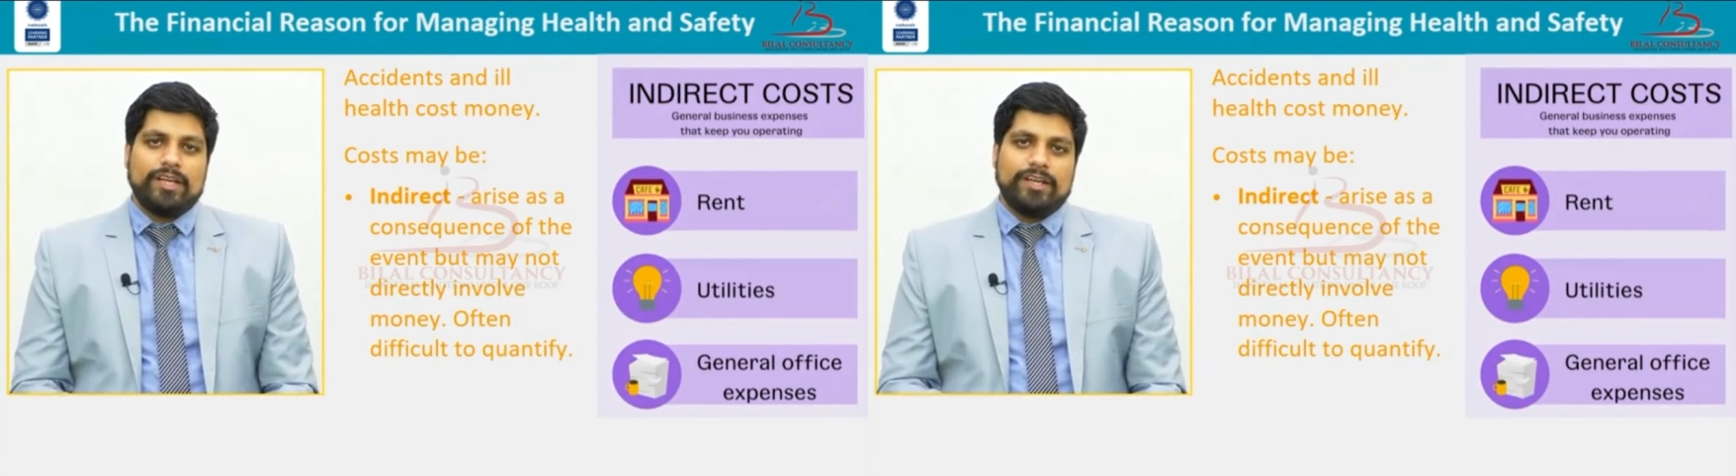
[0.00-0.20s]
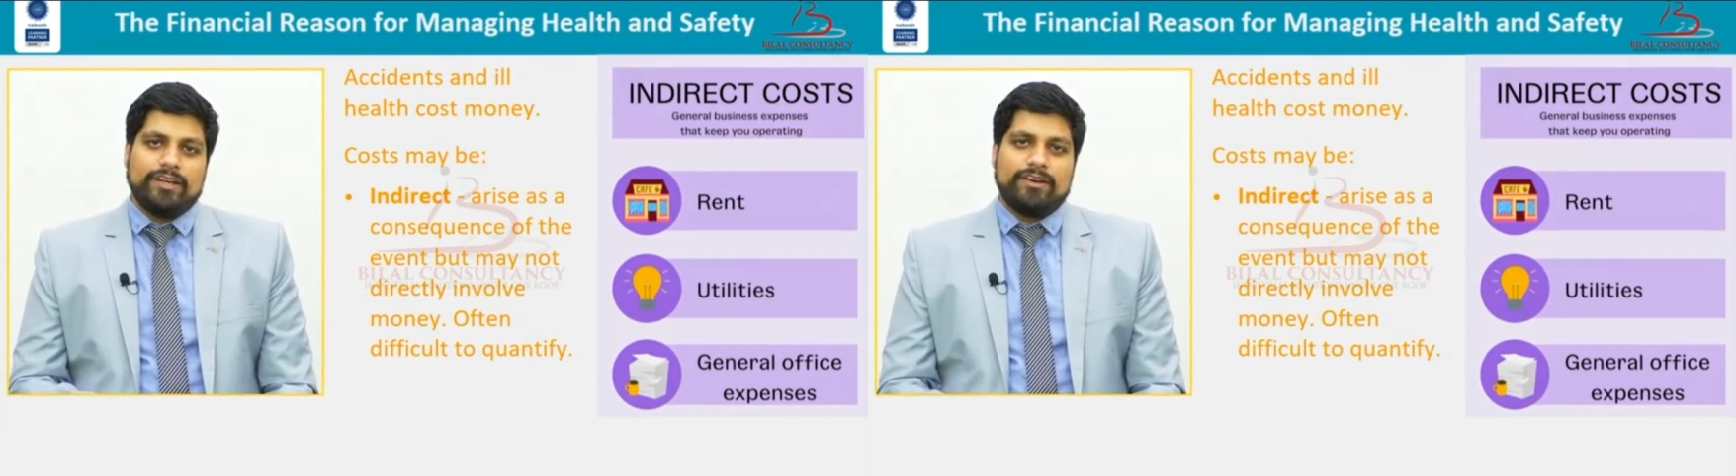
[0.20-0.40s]

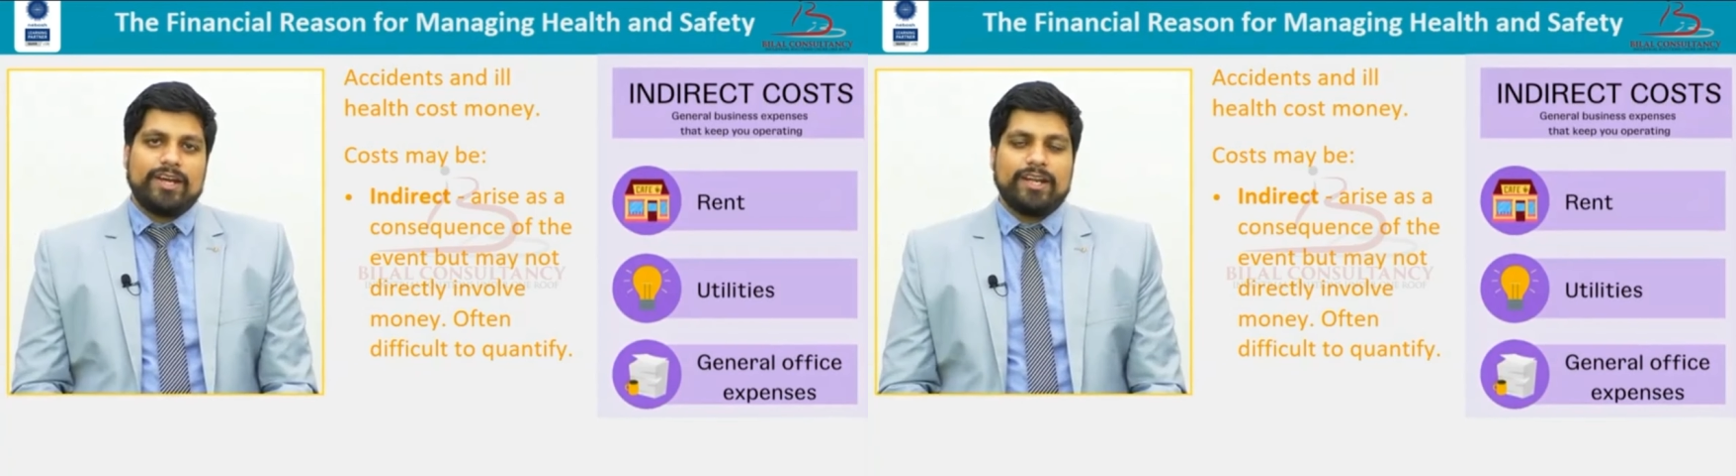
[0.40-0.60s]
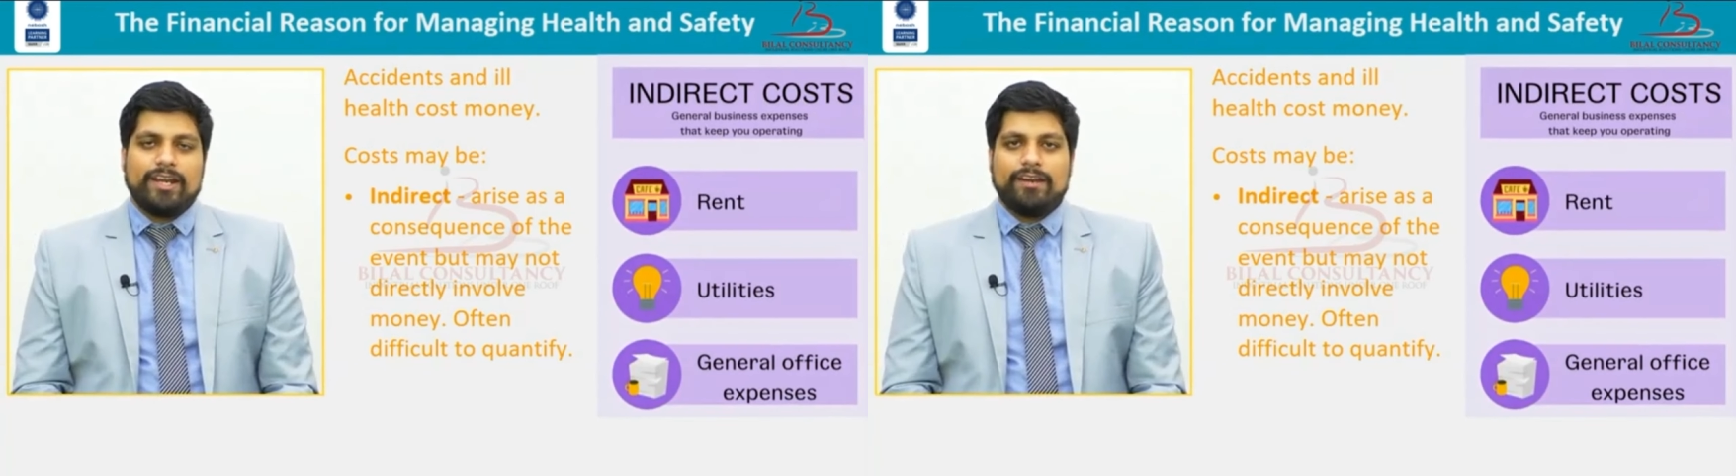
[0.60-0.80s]
the
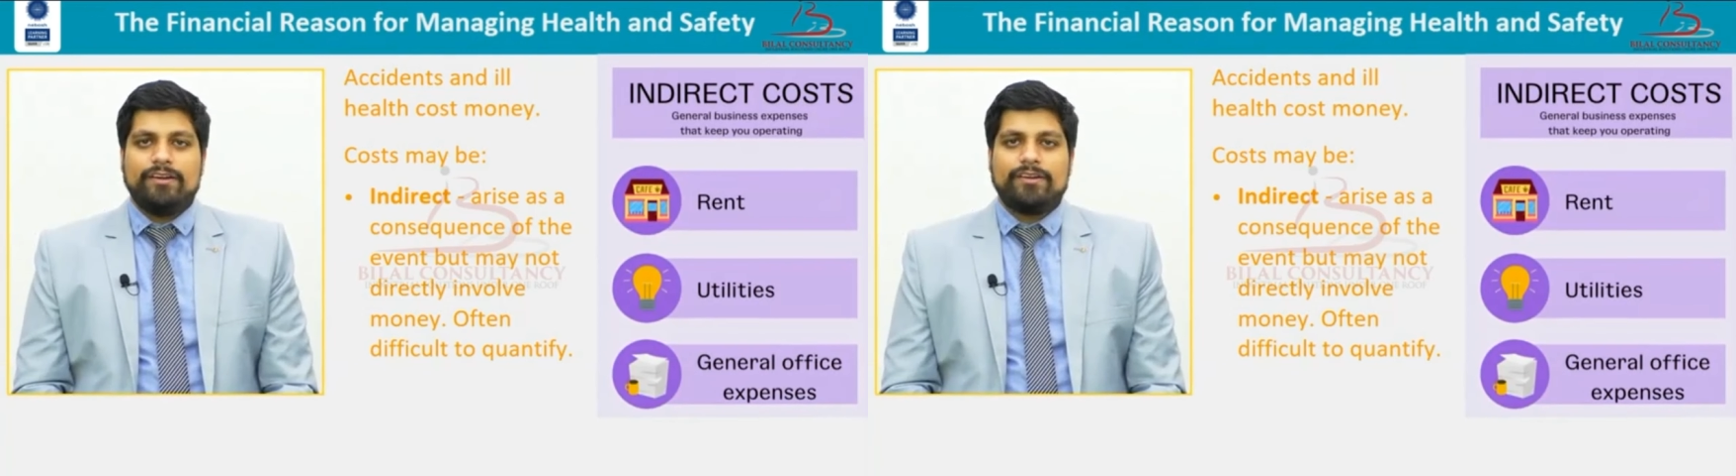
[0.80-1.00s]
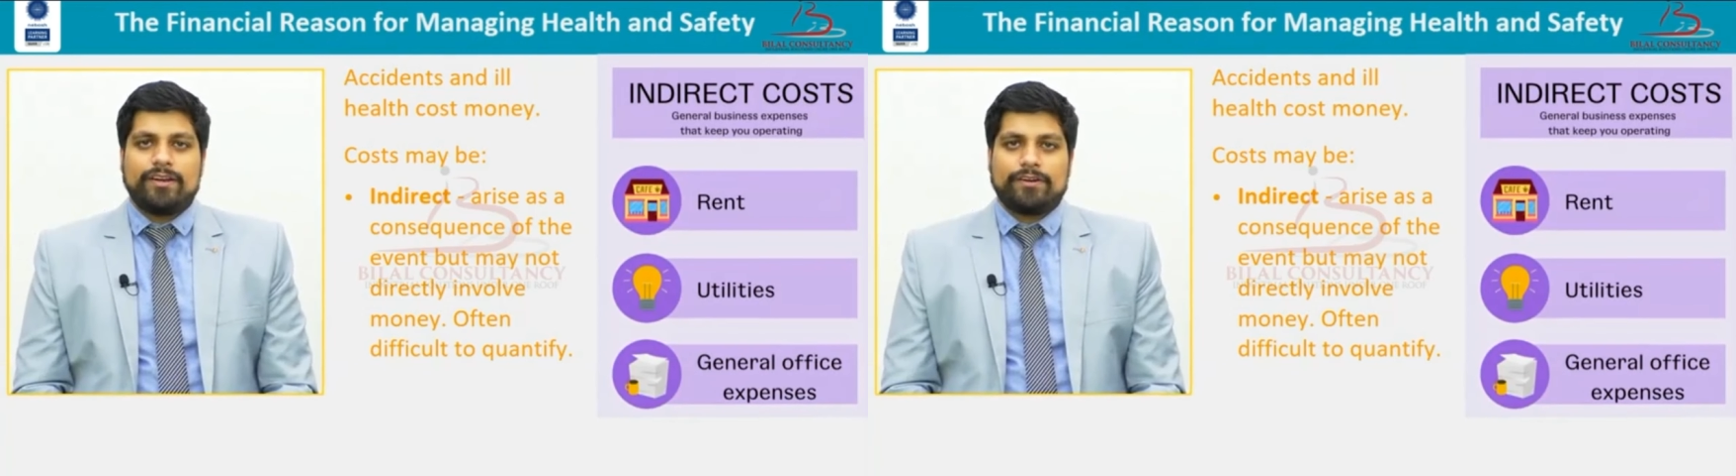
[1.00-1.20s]
direct and
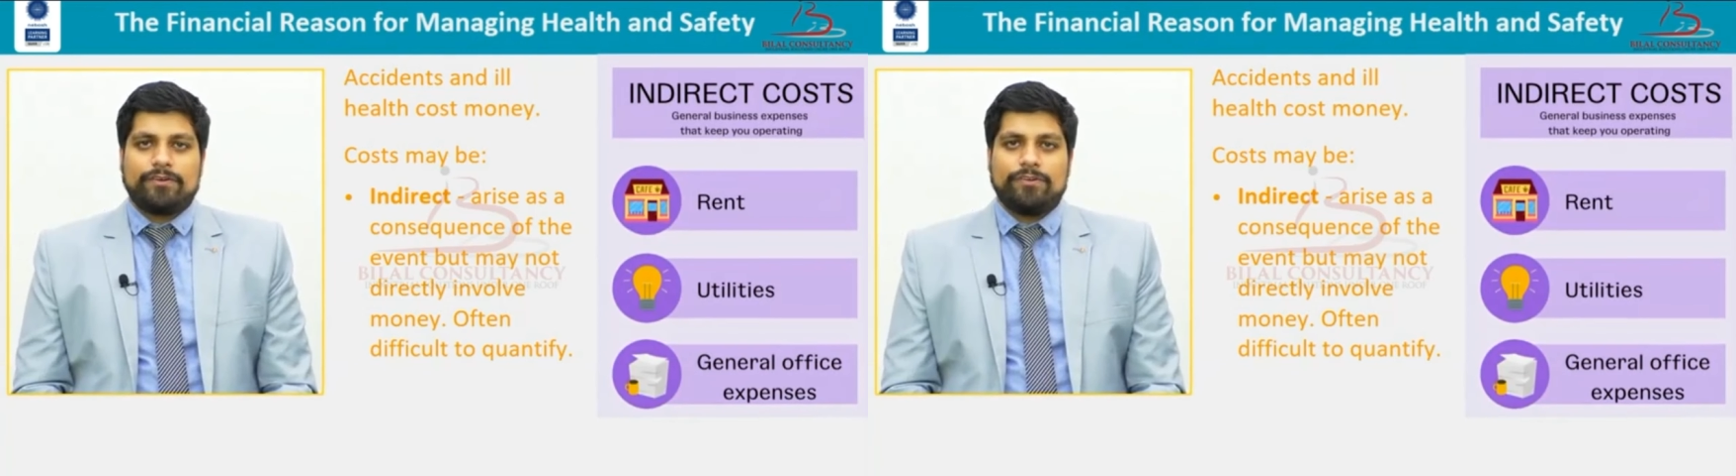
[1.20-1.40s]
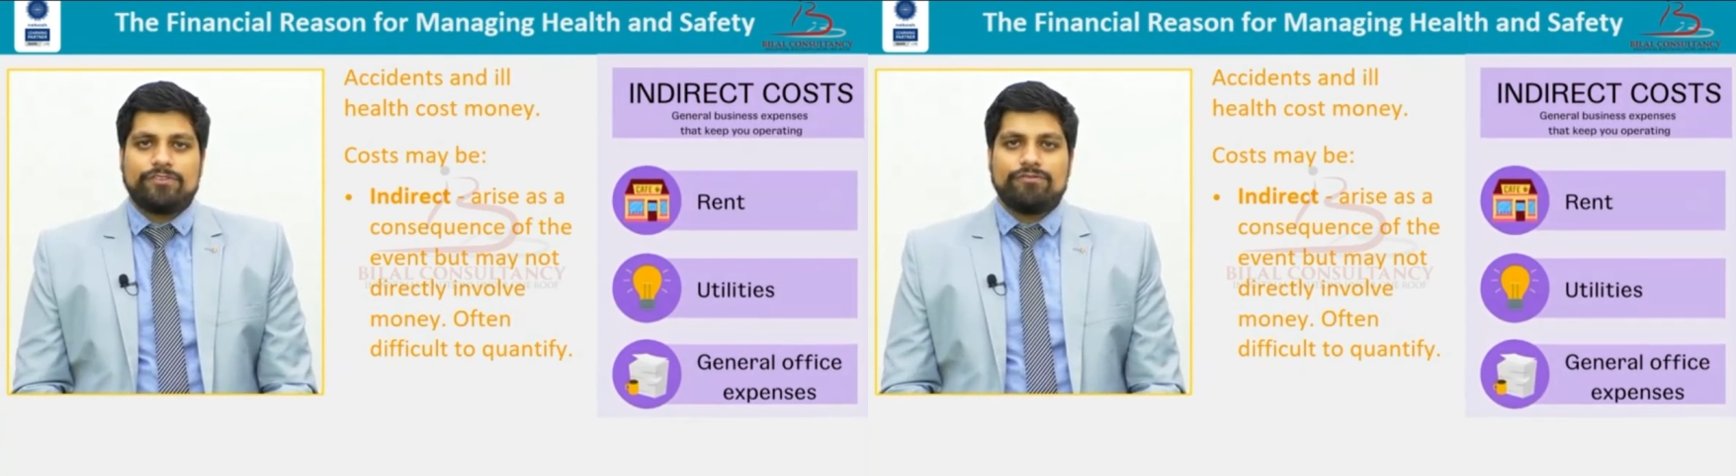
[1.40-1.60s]
indirect
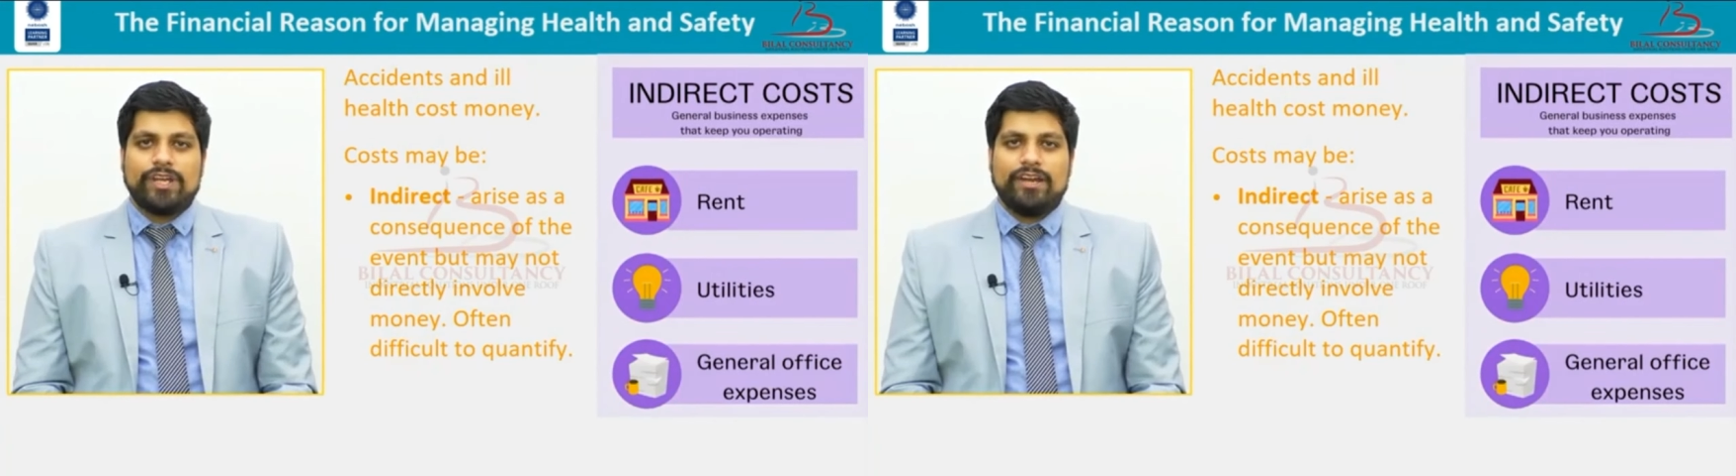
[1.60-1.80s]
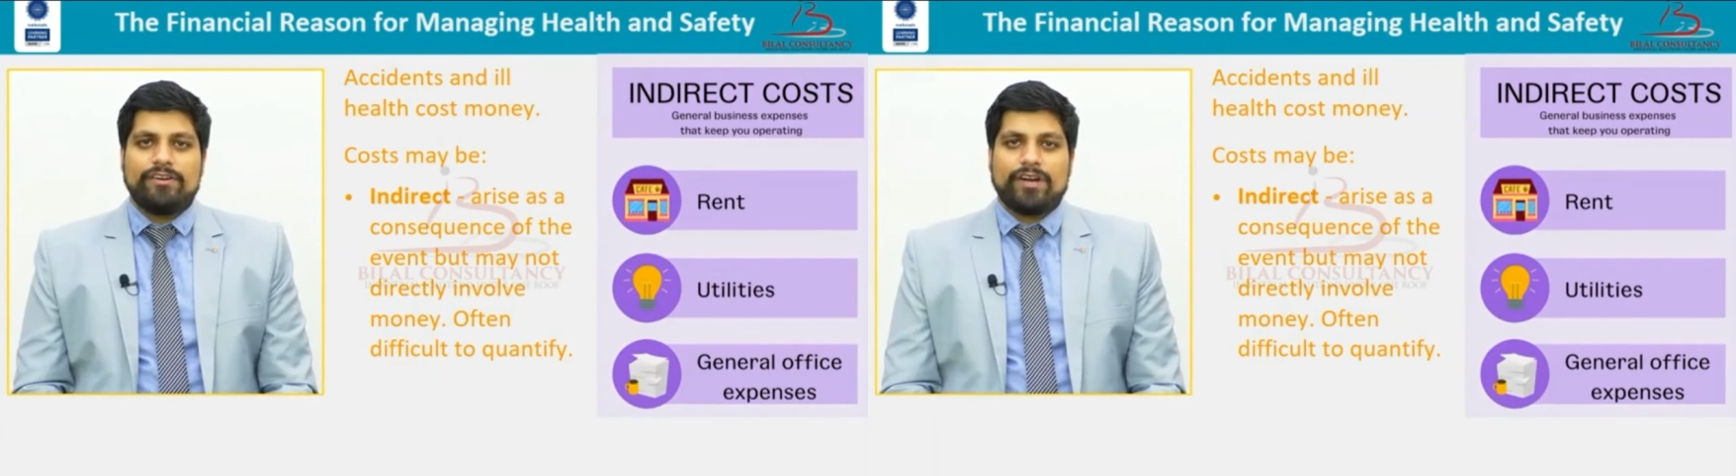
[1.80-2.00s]
costs, we
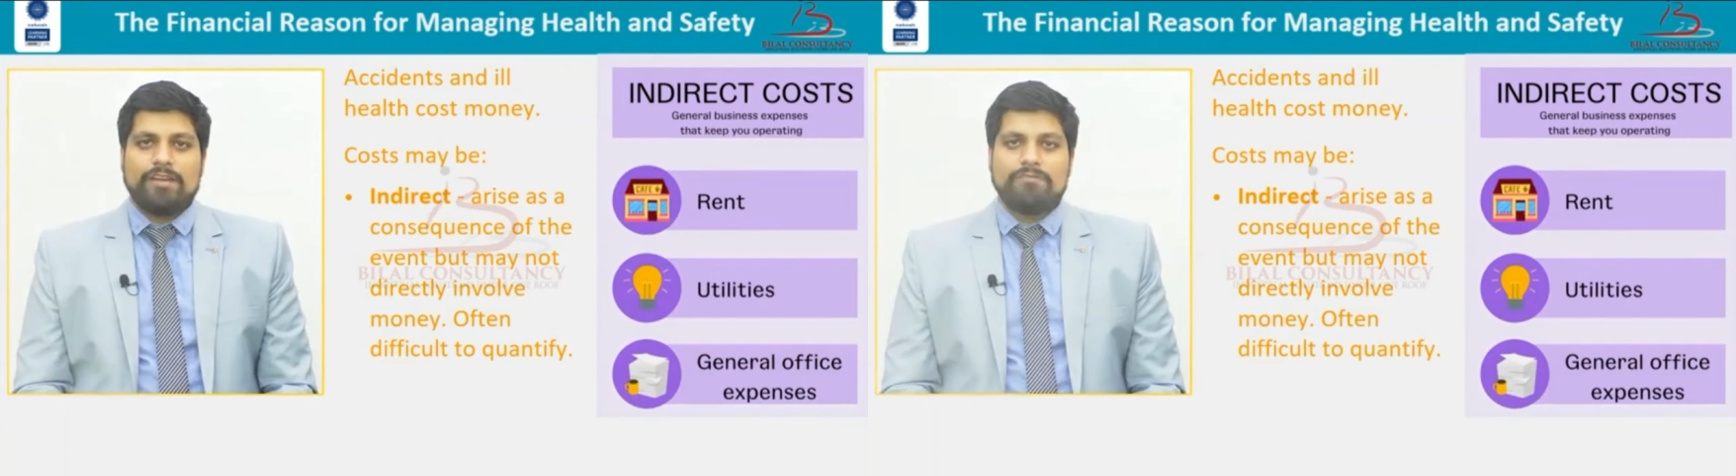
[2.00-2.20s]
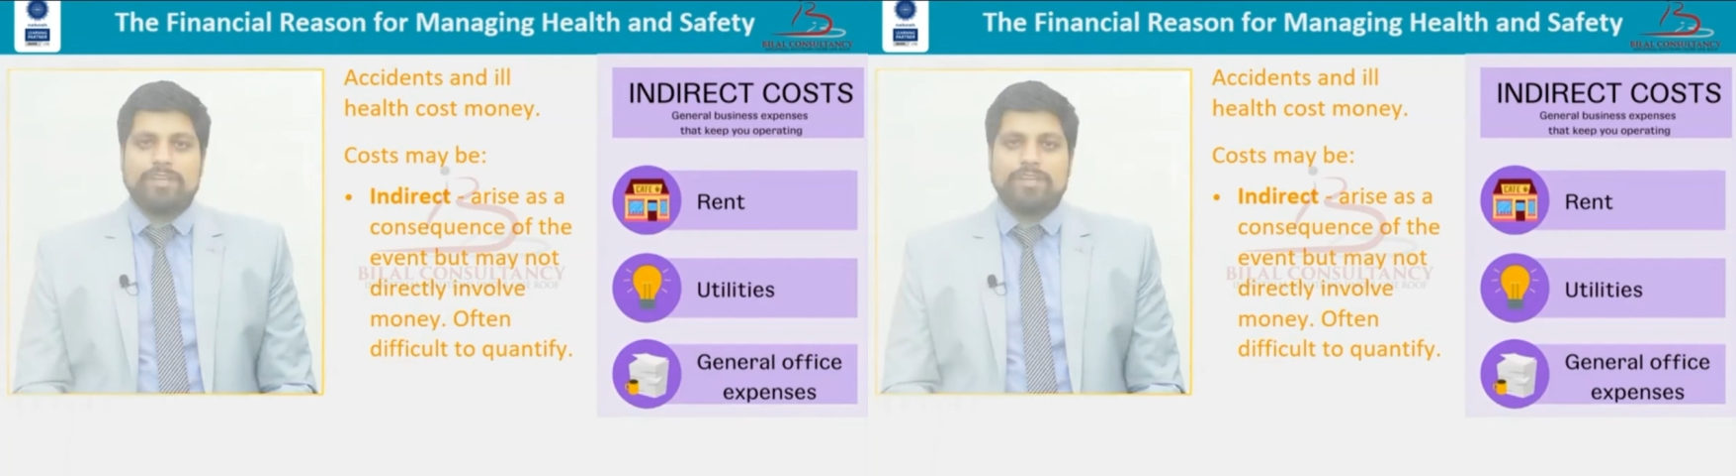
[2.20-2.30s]
can drive.